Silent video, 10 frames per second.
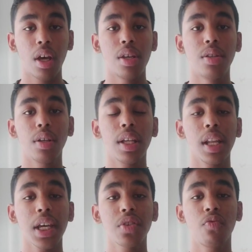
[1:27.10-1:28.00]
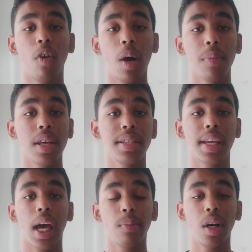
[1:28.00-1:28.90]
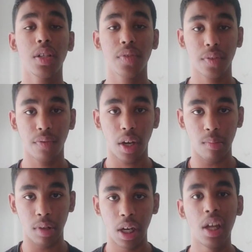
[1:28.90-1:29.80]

So the next form is the amorphous form.